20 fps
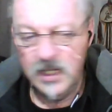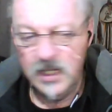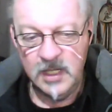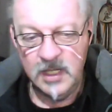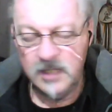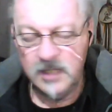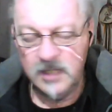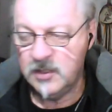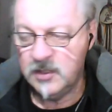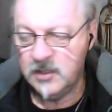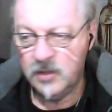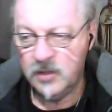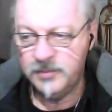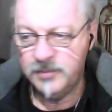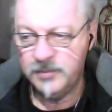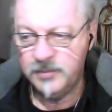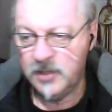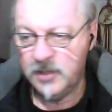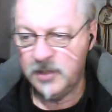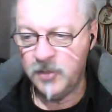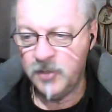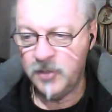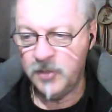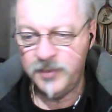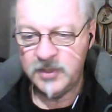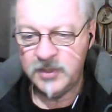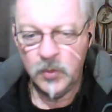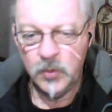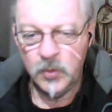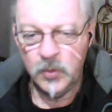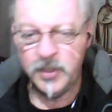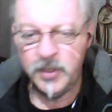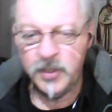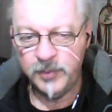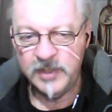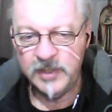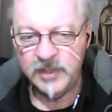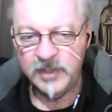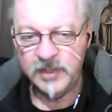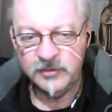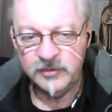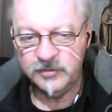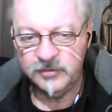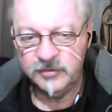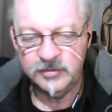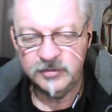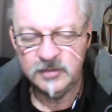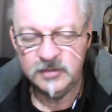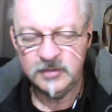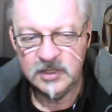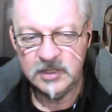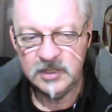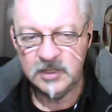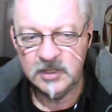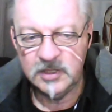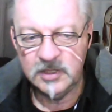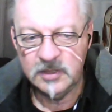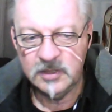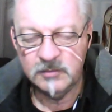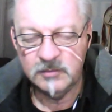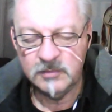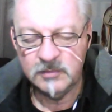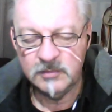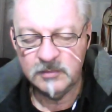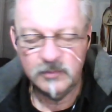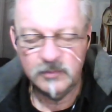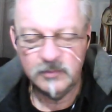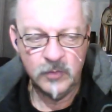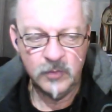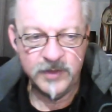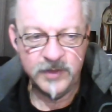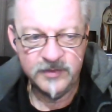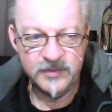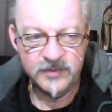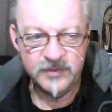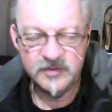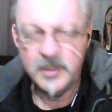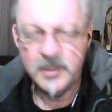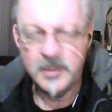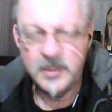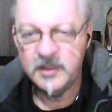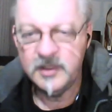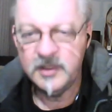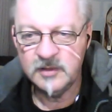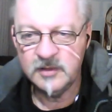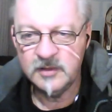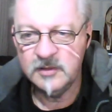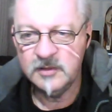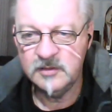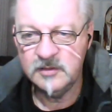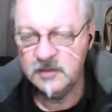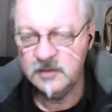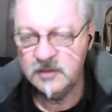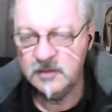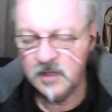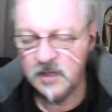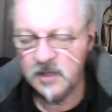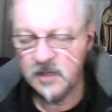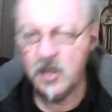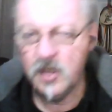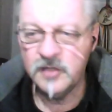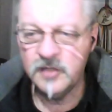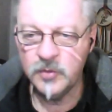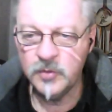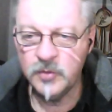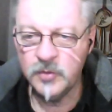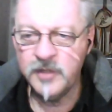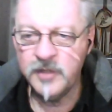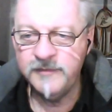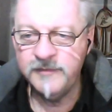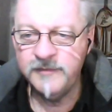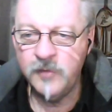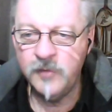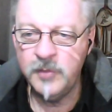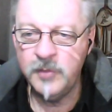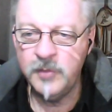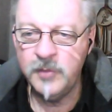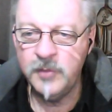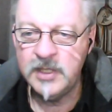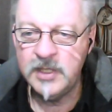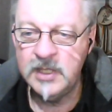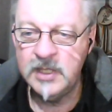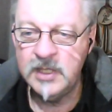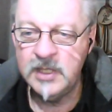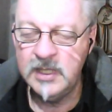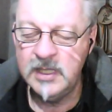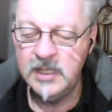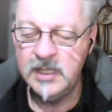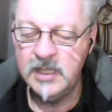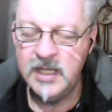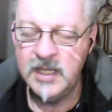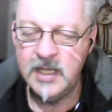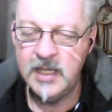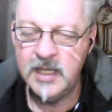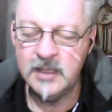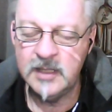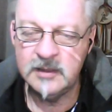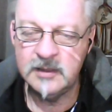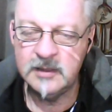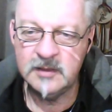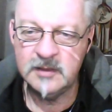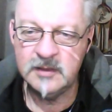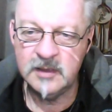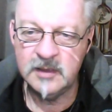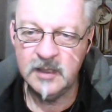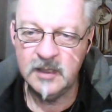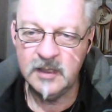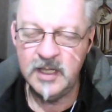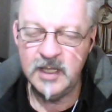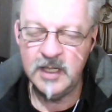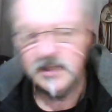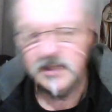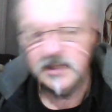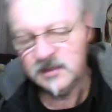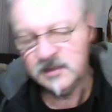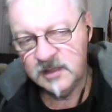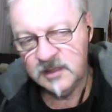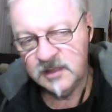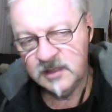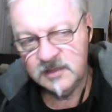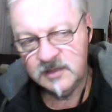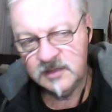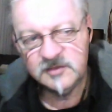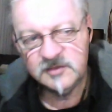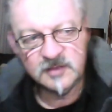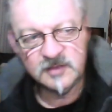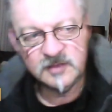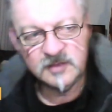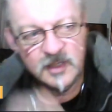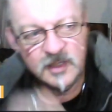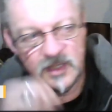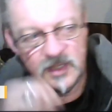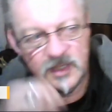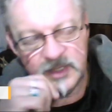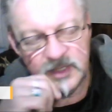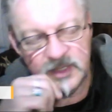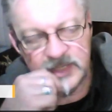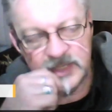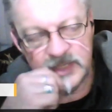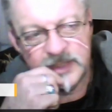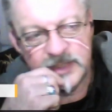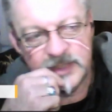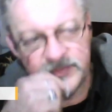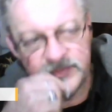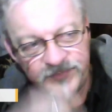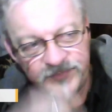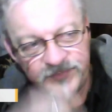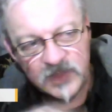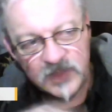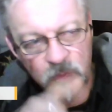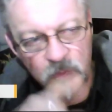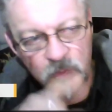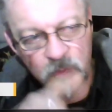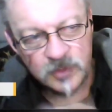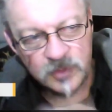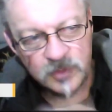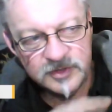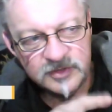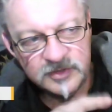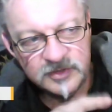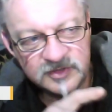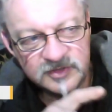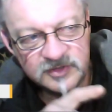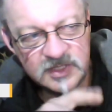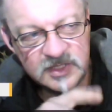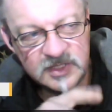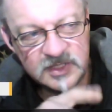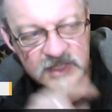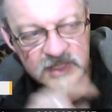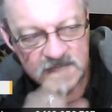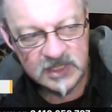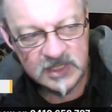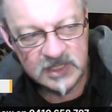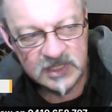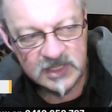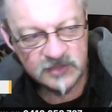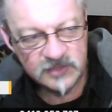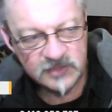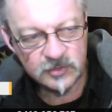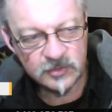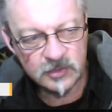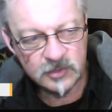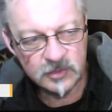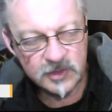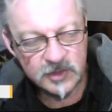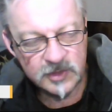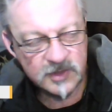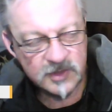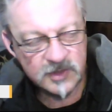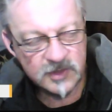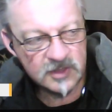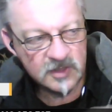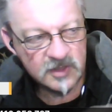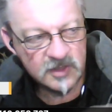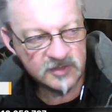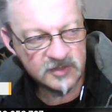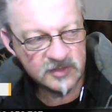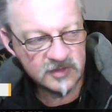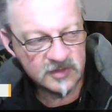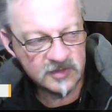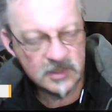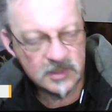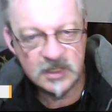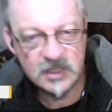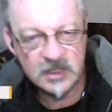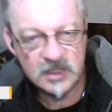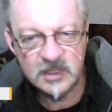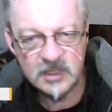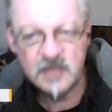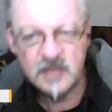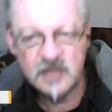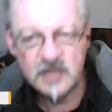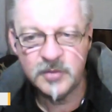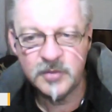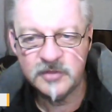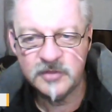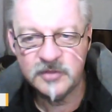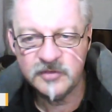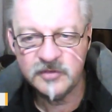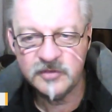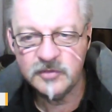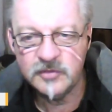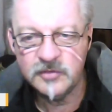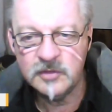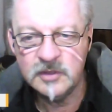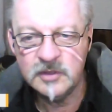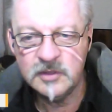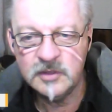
I might be at a workbench with some other guys working for me, and he'd say, "Okay, what do you see in his aura that you don't see in the other person's aura?"